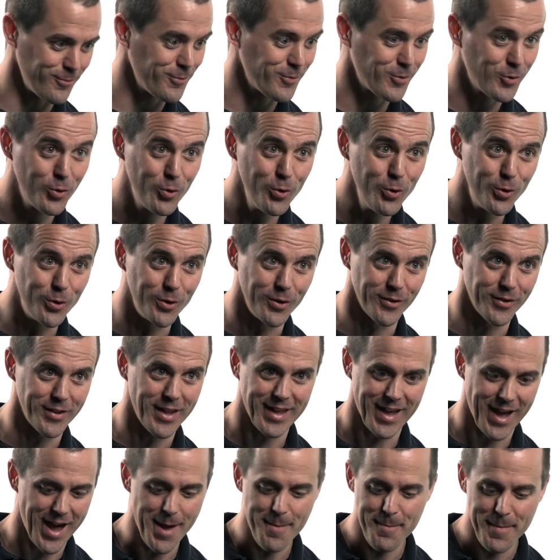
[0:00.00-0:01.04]
cool,
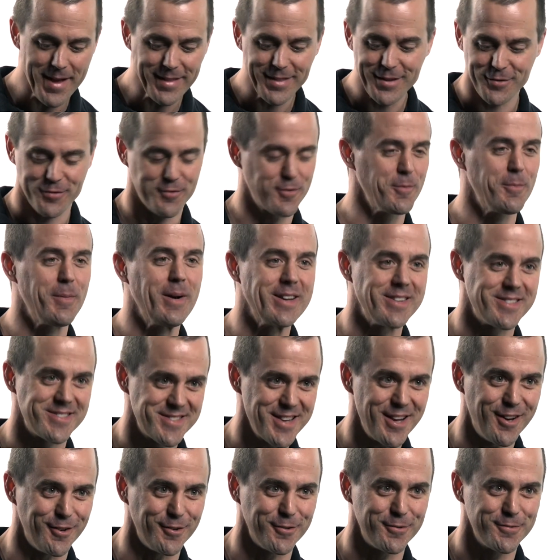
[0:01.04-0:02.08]
like I made this for
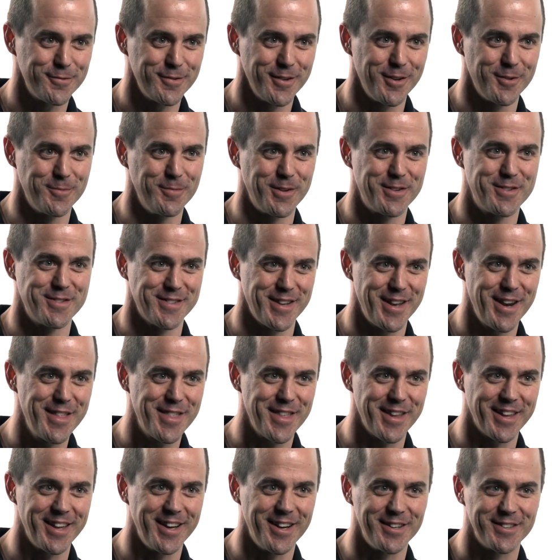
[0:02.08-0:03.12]
myself as much as
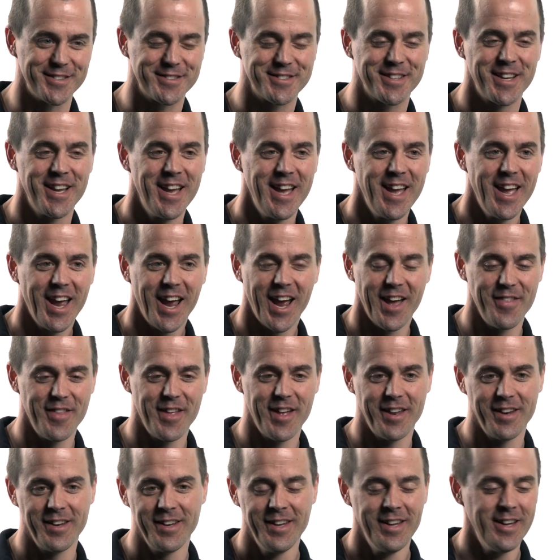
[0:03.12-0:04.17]
anything else. And
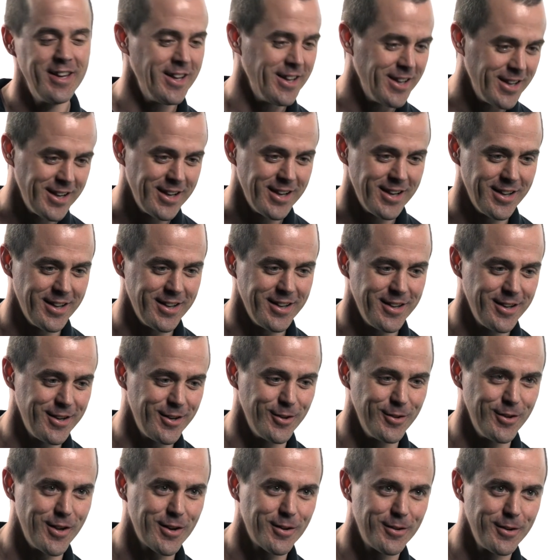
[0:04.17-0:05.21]
then,
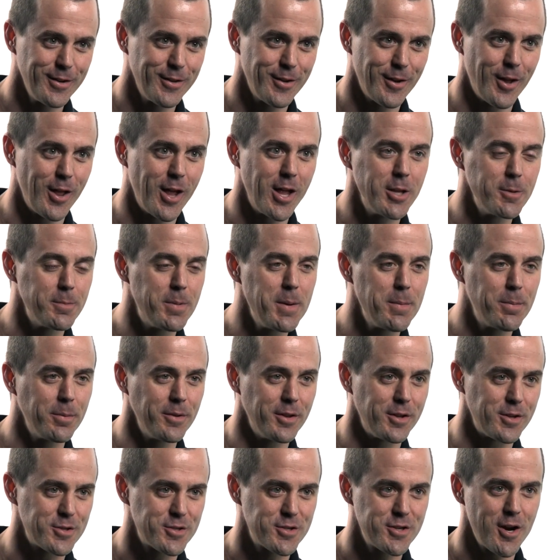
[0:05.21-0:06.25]
luckily the other people
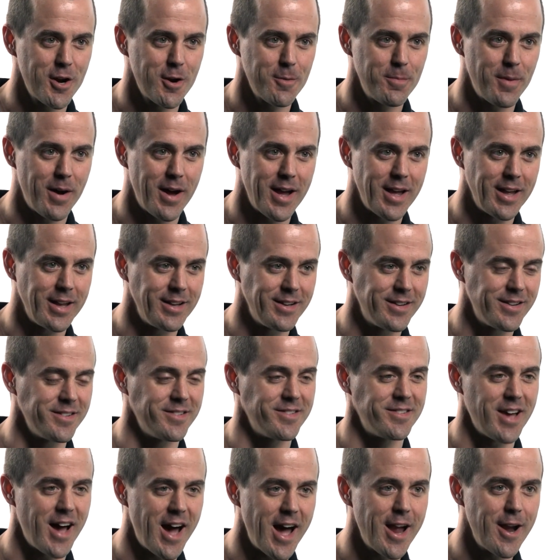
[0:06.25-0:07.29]
that shared my
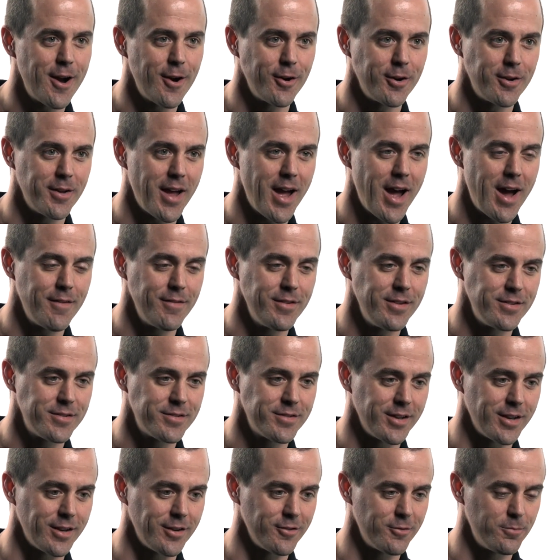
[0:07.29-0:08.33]
desire to have these
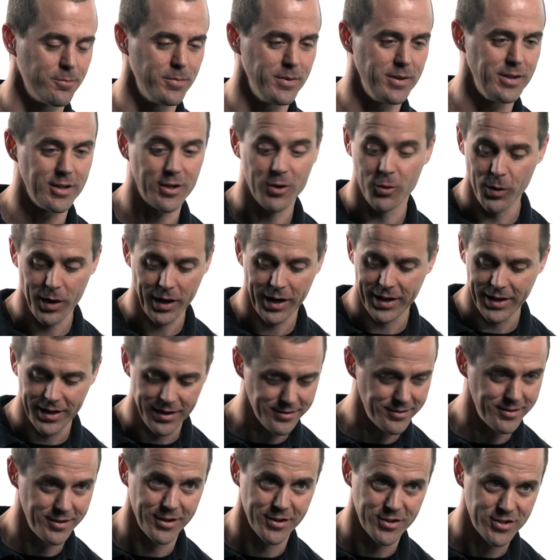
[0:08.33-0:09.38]
things be quick and
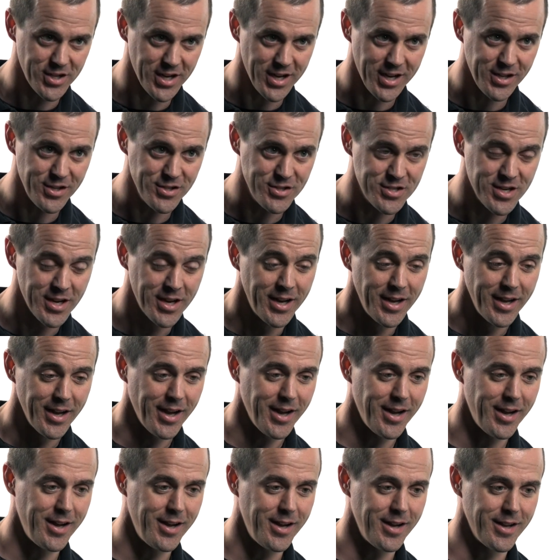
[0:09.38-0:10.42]
easy to change
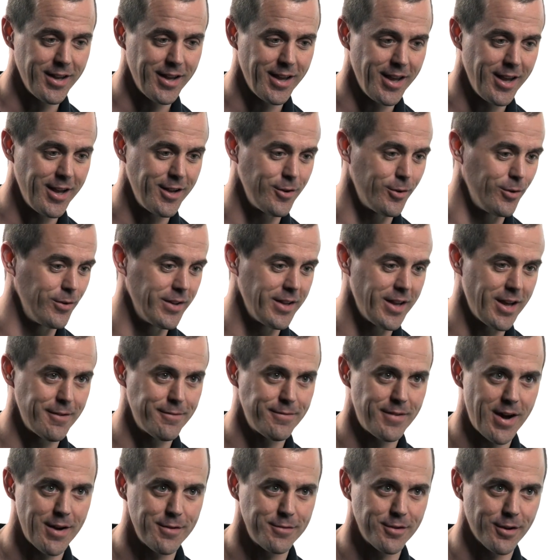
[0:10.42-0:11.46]
and only add
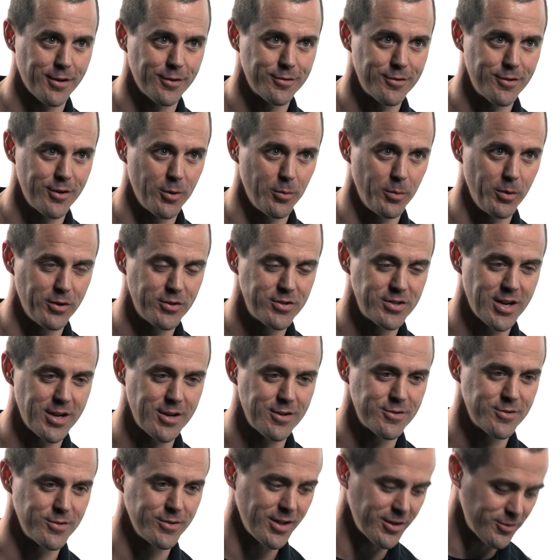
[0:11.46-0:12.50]
5 seconds to the wheel
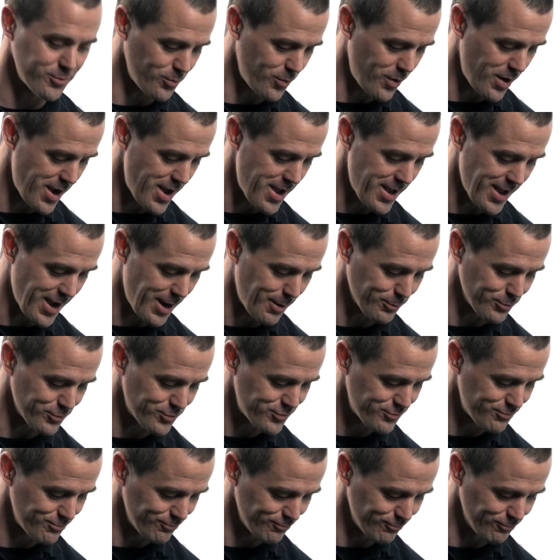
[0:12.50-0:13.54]
change. So that's why I
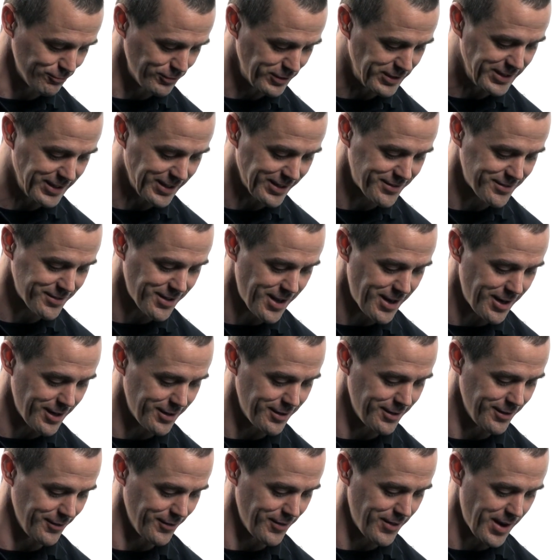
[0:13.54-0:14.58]
was really excited
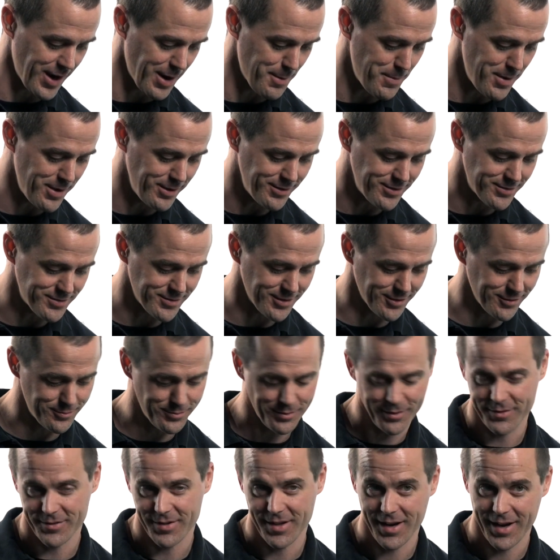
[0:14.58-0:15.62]
that I made these things,
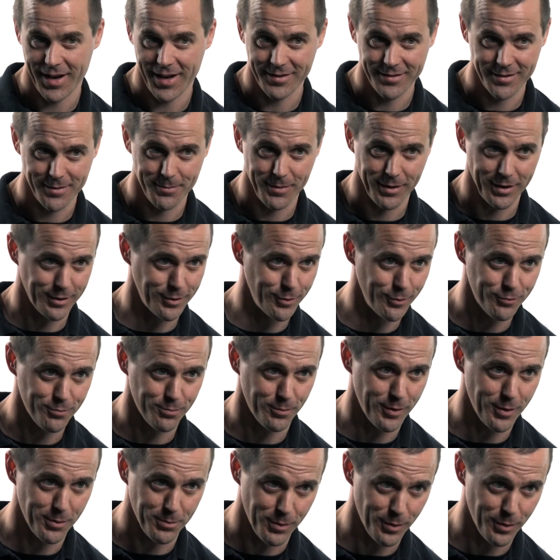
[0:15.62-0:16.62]
because then I had something I could use for my own